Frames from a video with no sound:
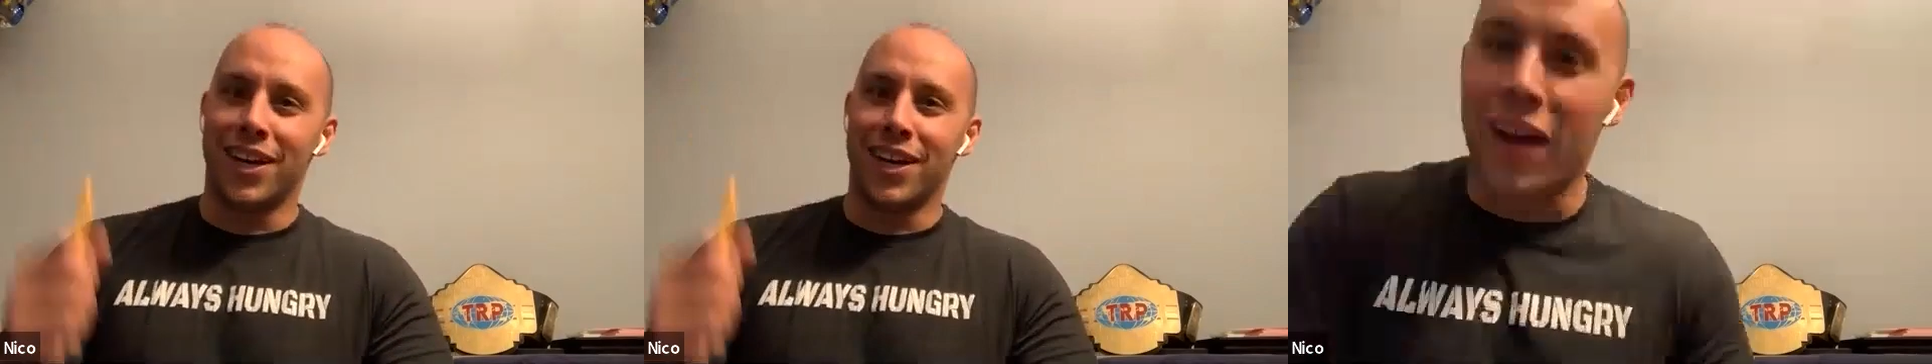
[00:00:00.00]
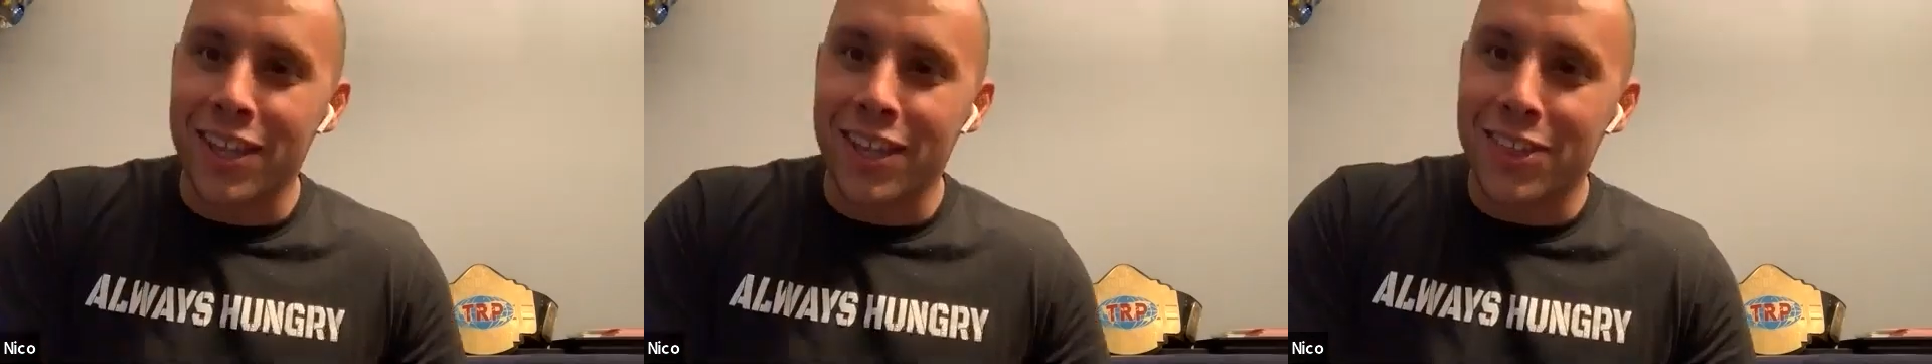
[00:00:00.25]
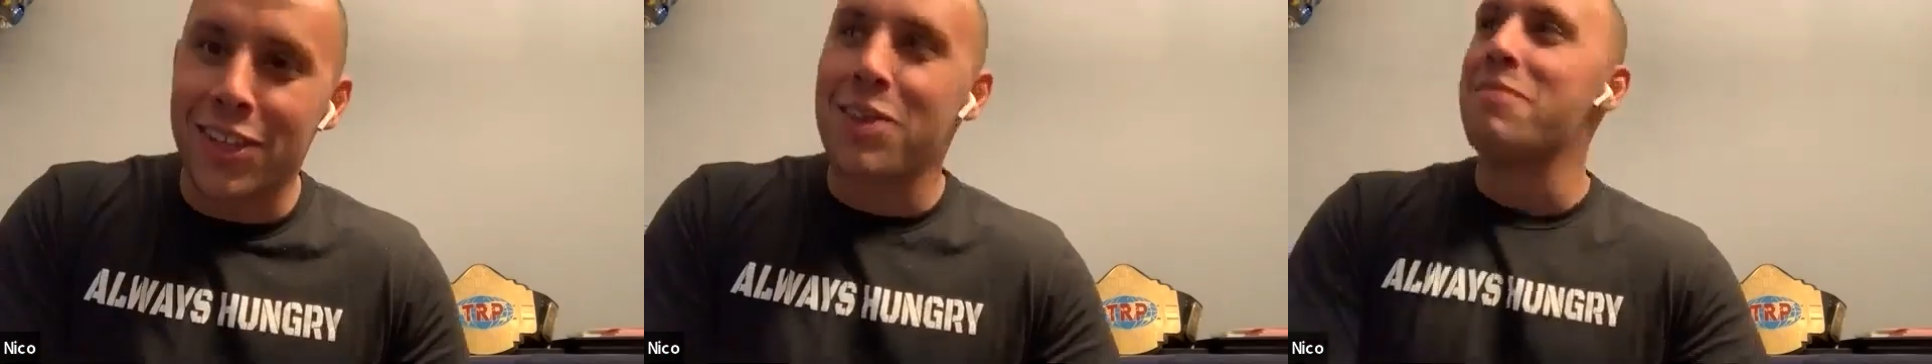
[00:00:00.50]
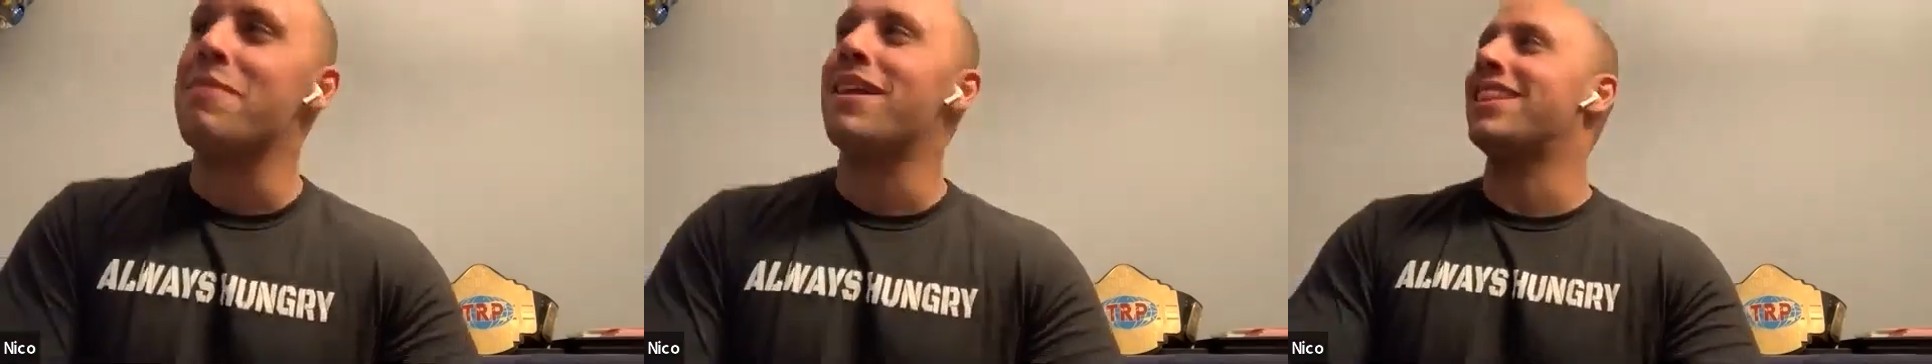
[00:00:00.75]
I thought you
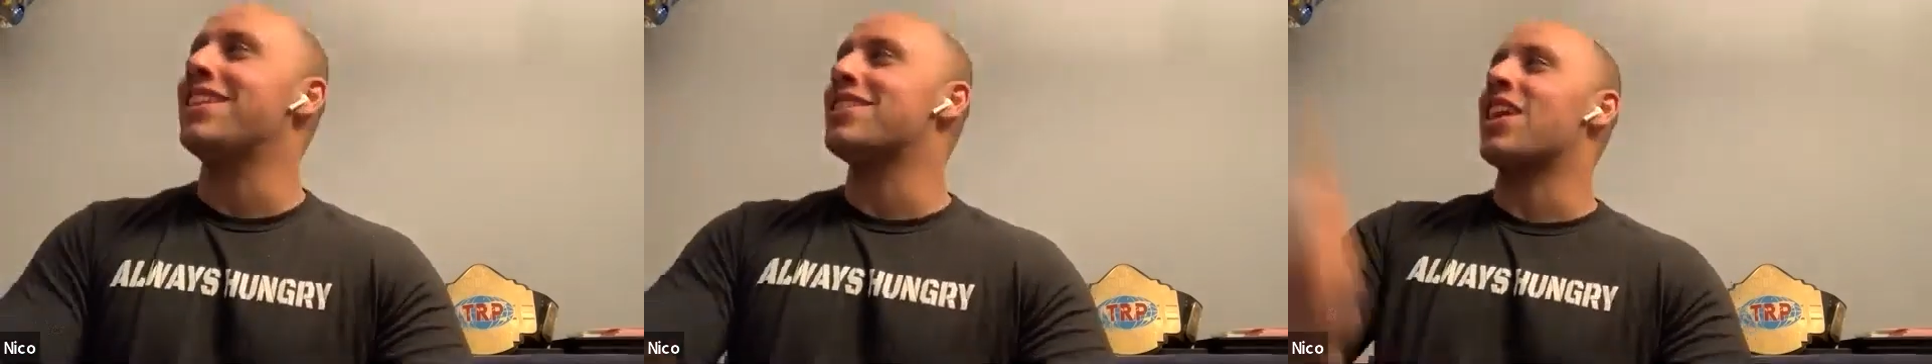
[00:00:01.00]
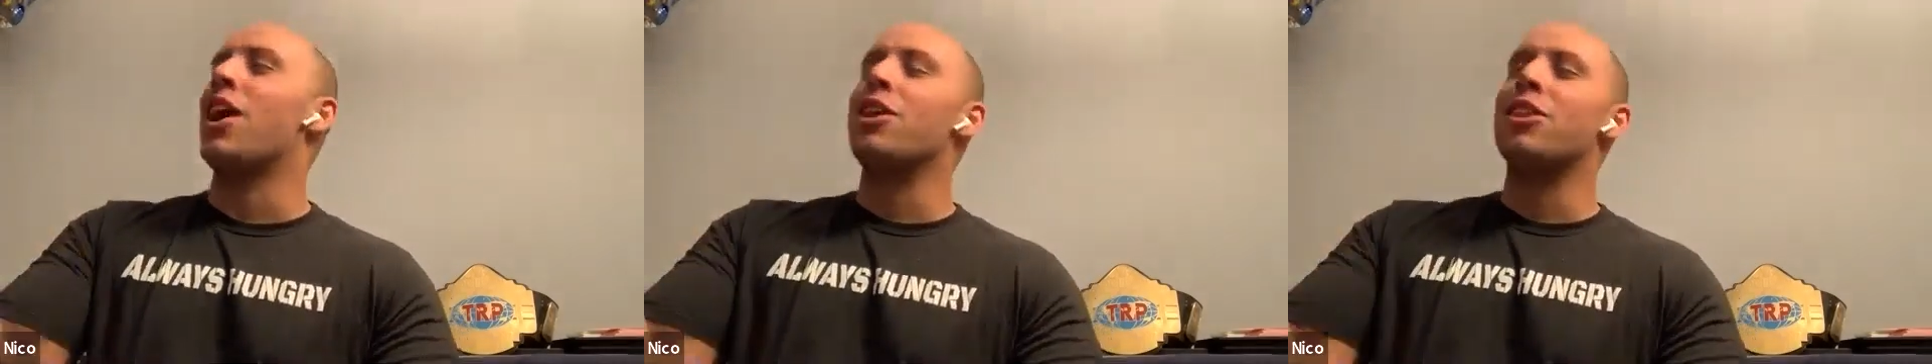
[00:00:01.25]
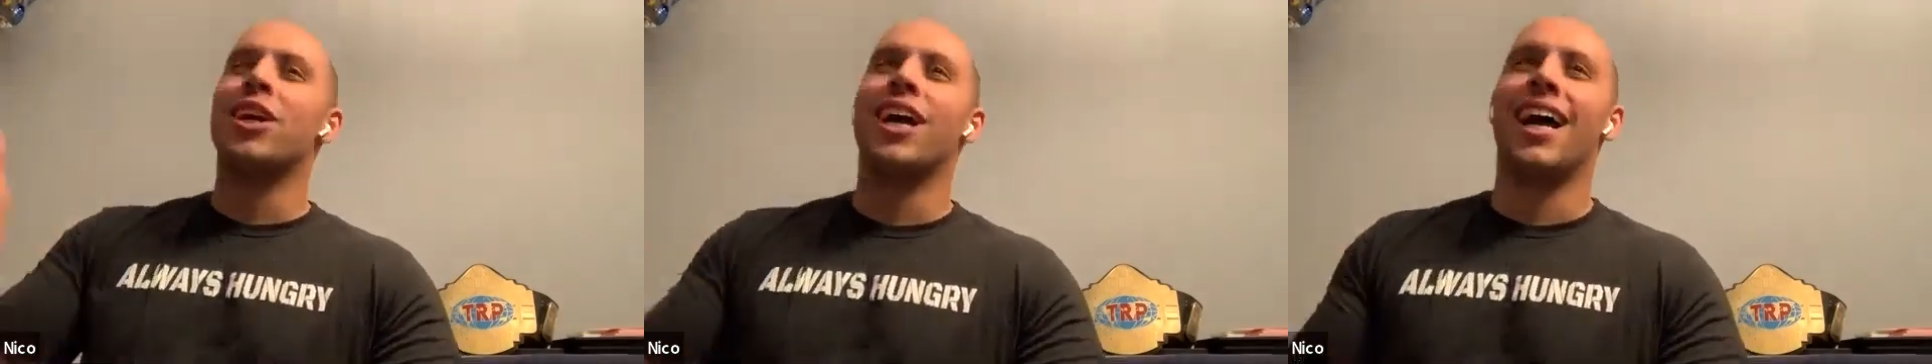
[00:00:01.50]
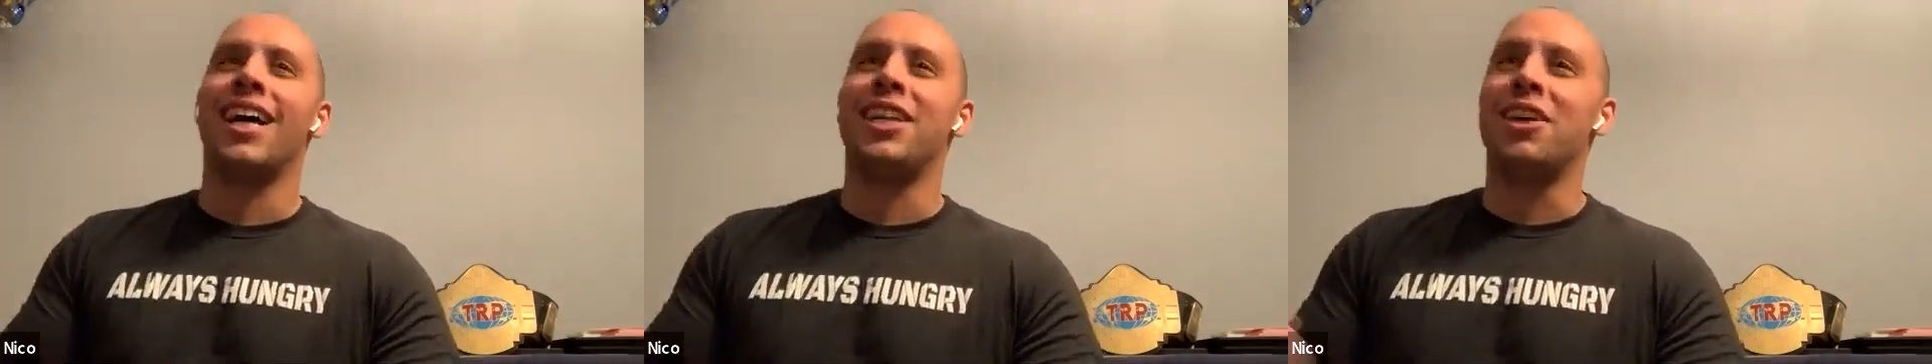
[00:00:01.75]
meant this other
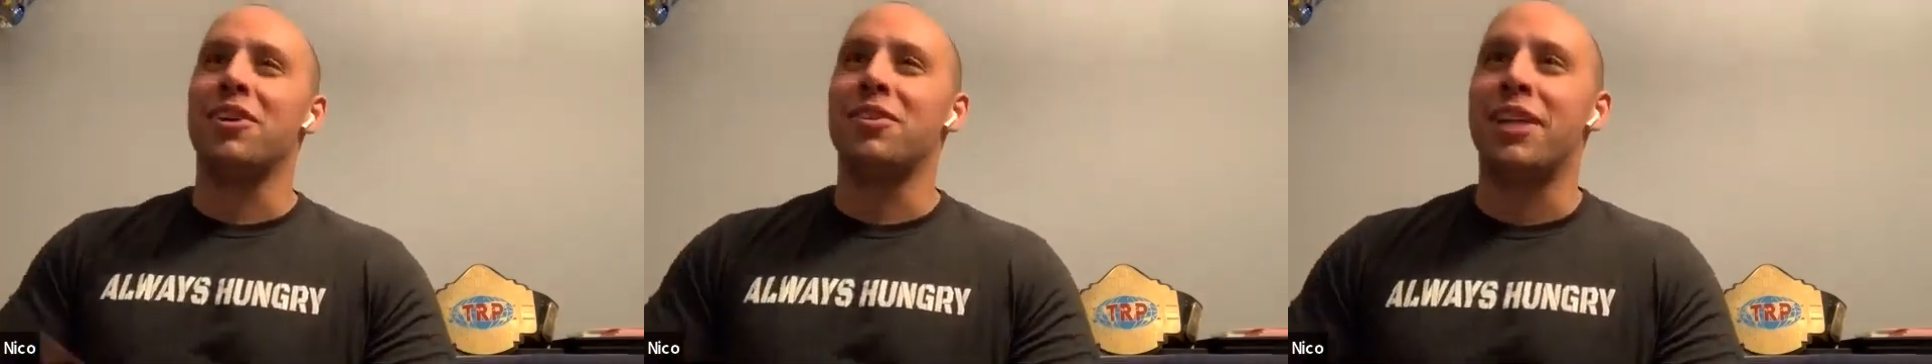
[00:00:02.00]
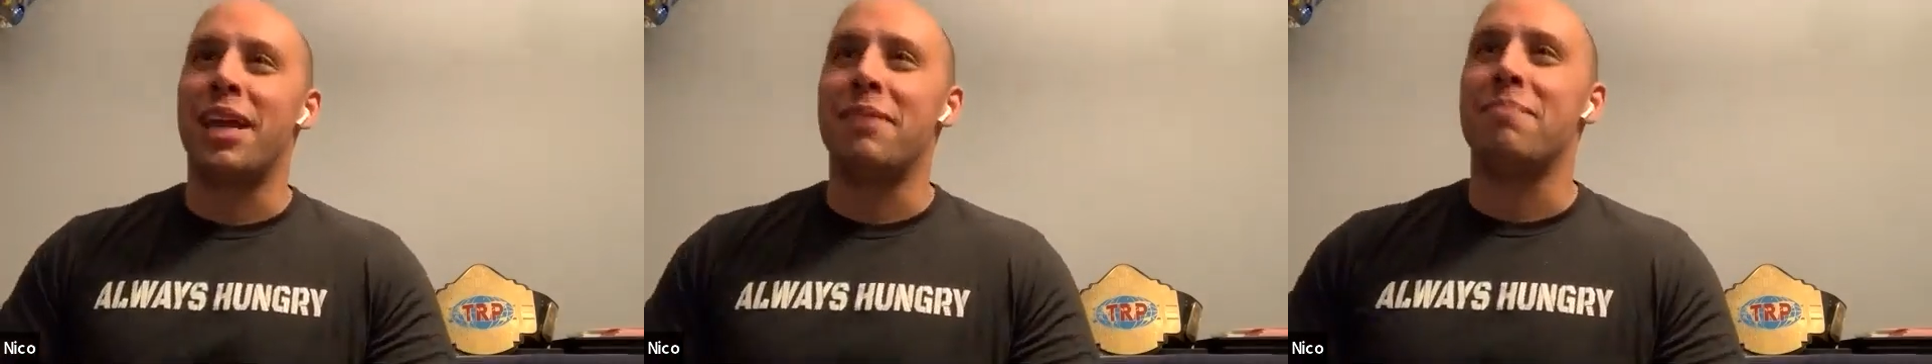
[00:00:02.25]
guy I know named